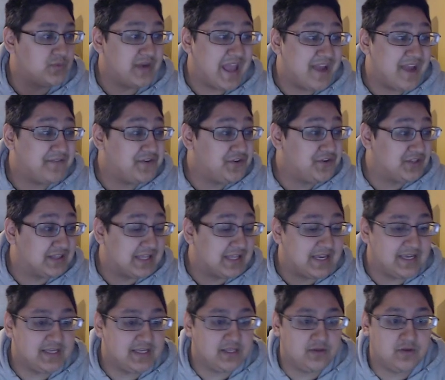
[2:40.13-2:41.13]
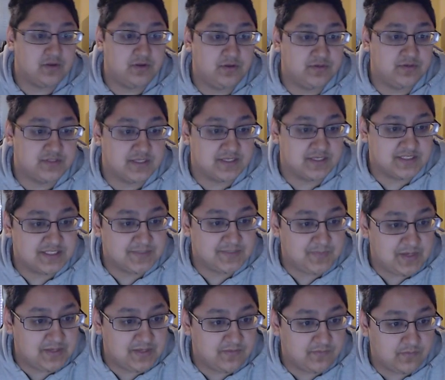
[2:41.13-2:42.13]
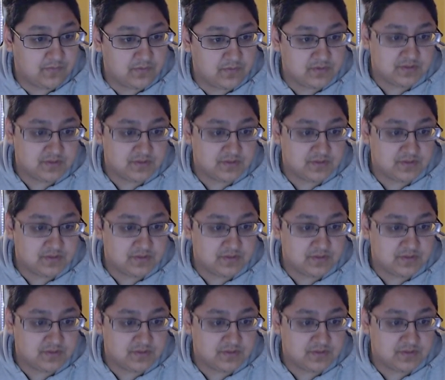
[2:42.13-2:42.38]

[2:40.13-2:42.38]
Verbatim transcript: whatever you'd like. You can use a speed.